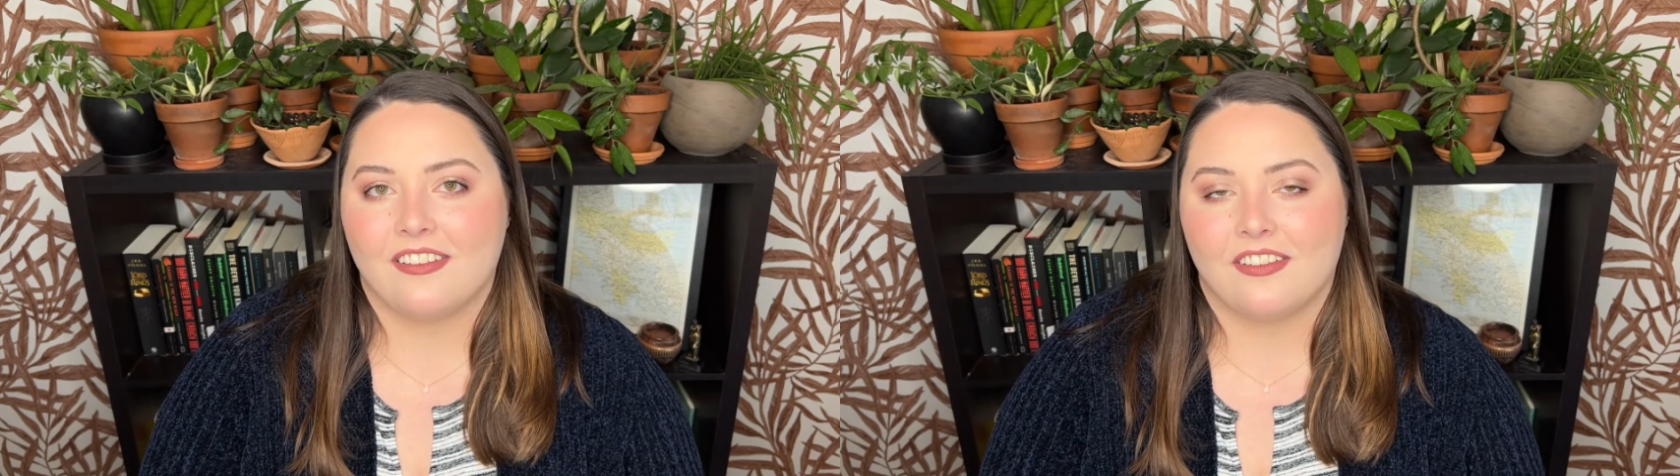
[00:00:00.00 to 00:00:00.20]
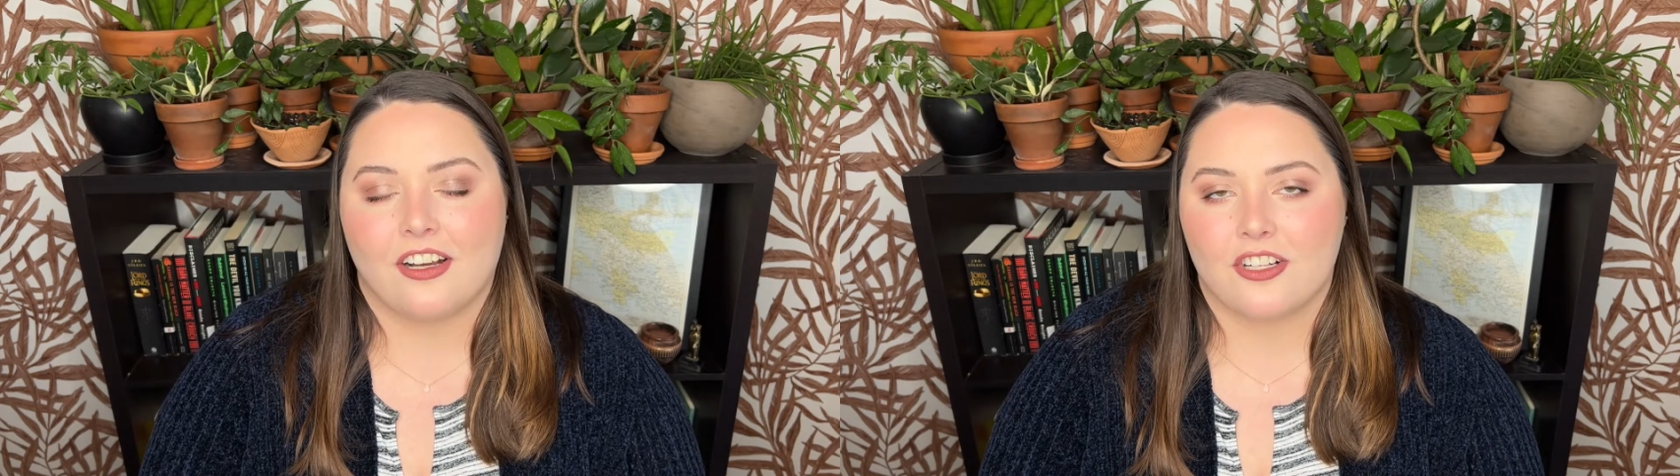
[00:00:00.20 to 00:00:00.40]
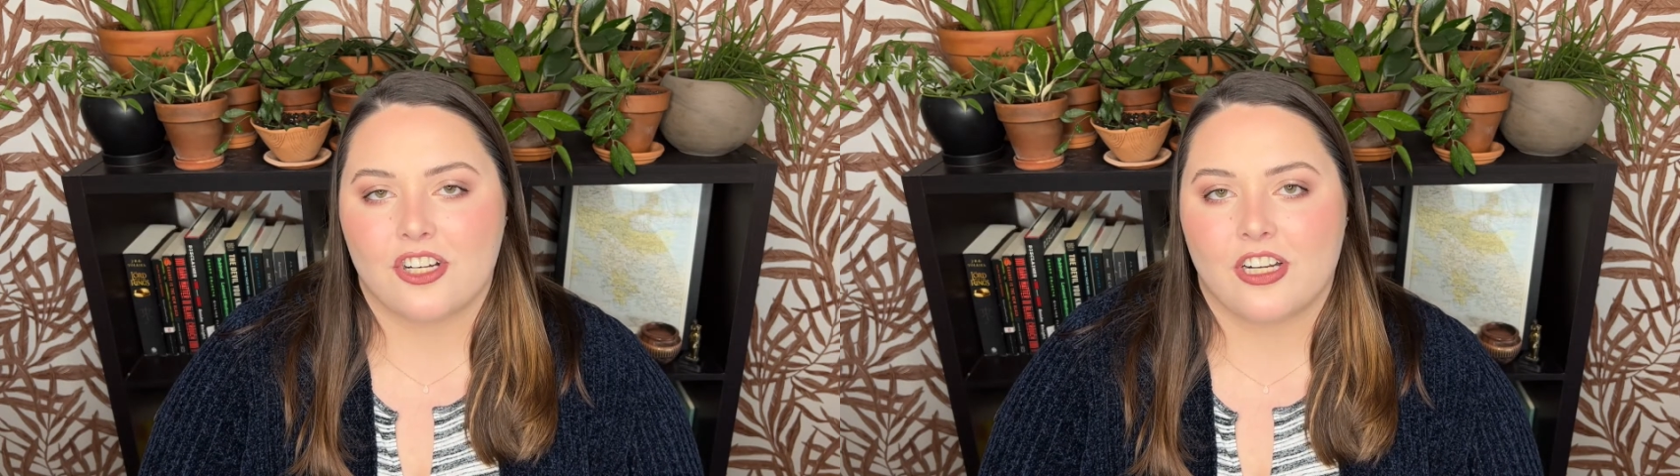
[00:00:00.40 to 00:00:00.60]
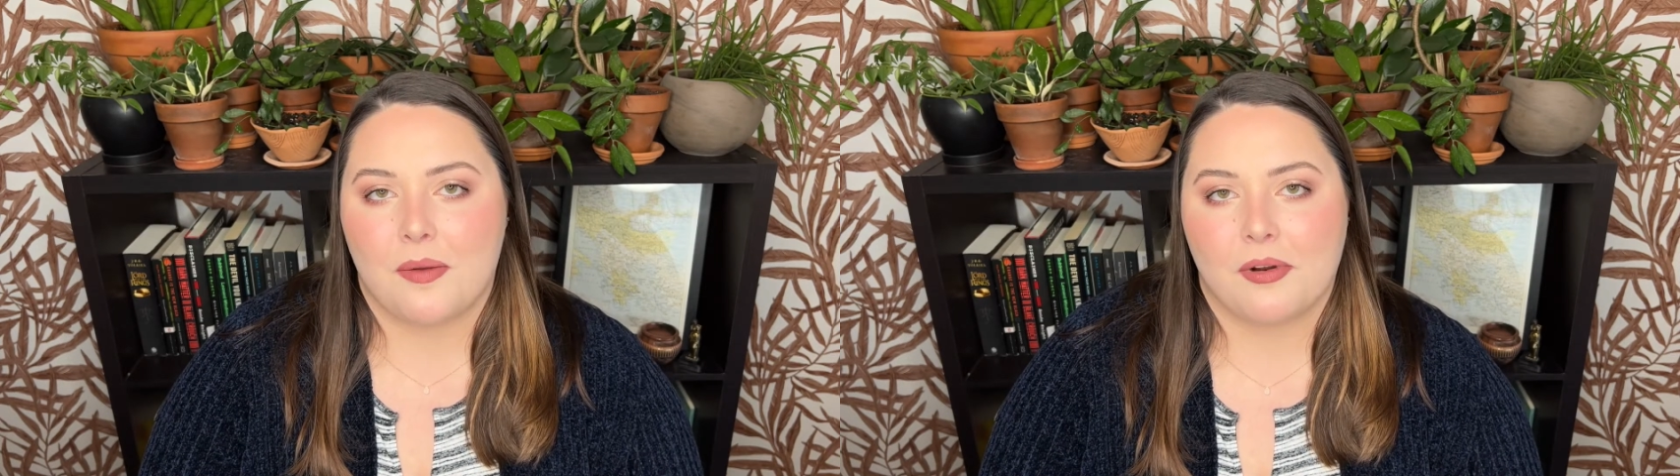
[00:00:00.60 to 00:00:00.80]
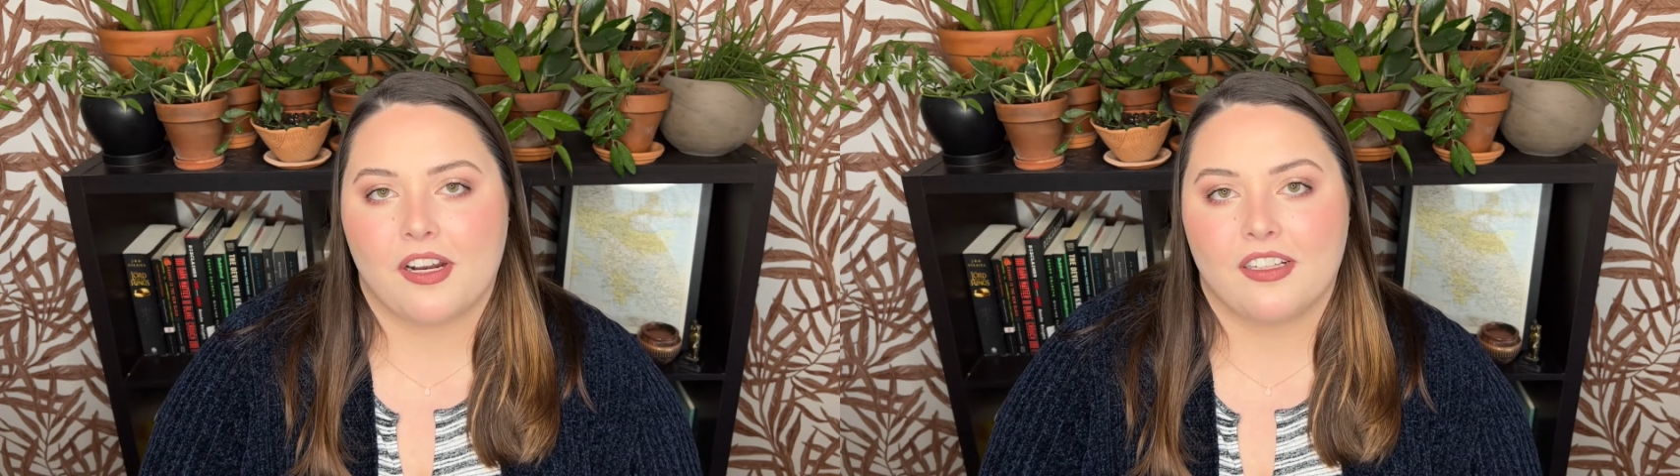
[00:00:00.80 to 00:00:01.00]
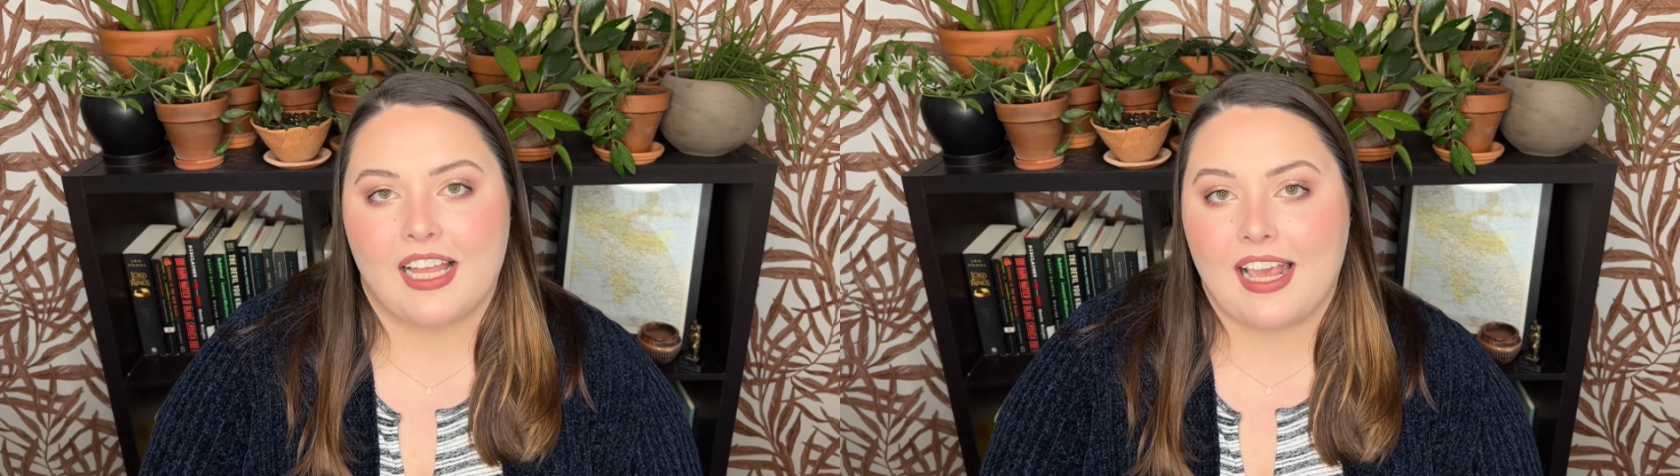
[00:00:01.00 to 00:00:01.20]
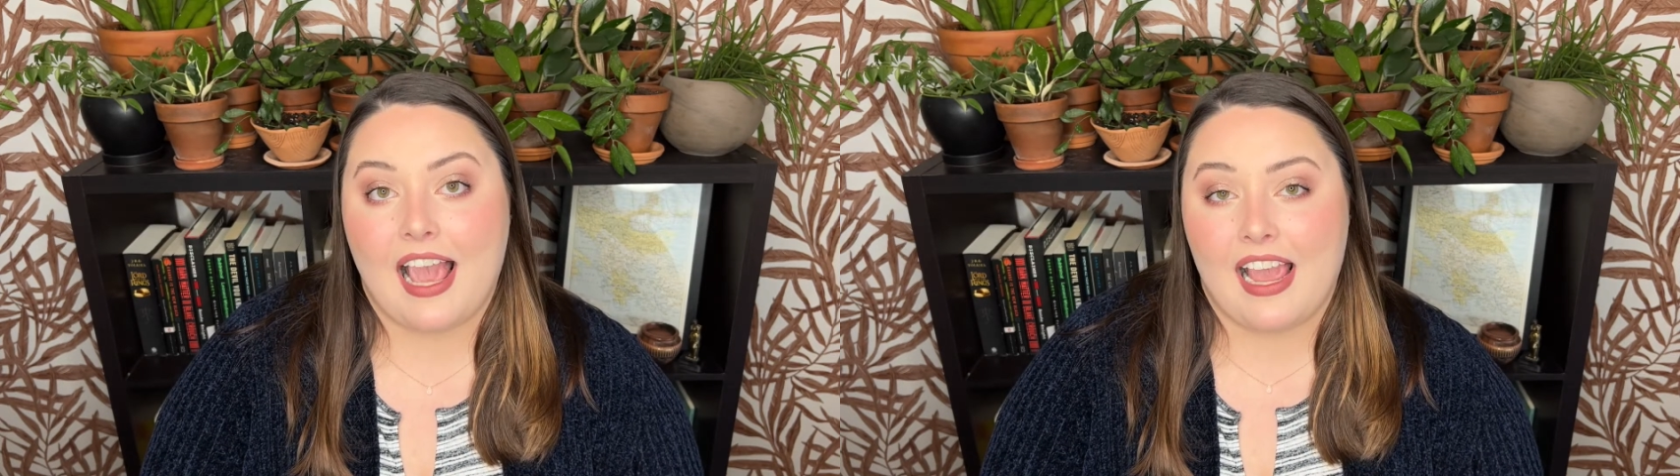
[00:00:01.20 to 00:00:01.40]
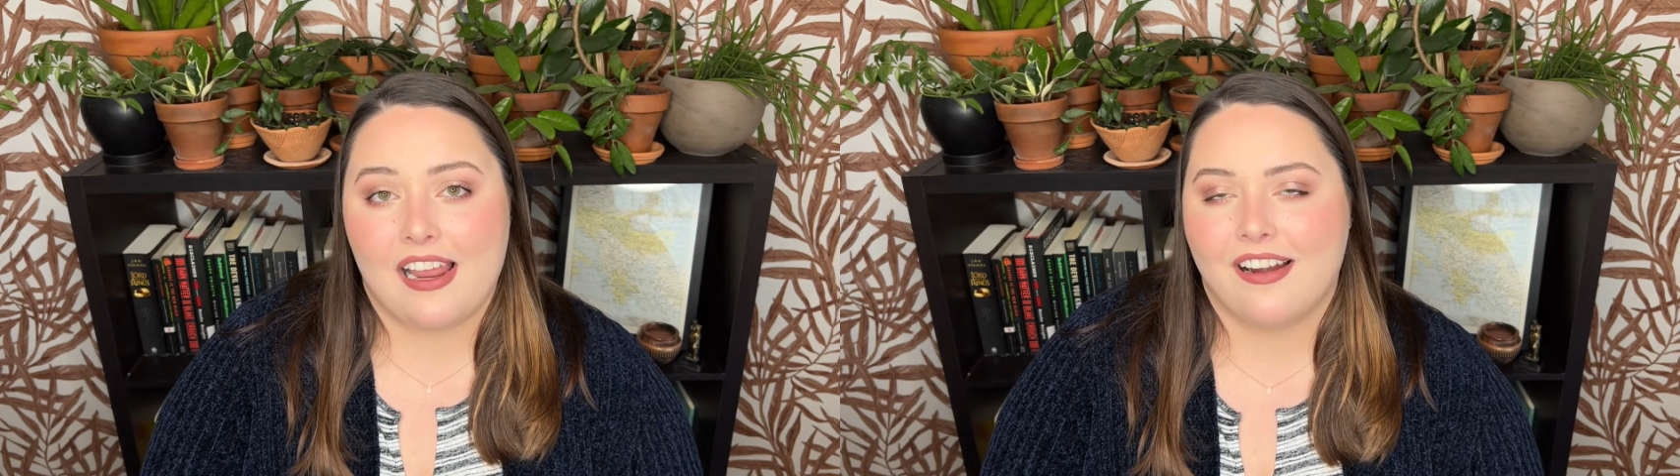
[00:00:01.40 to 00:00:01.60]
larger number, like 8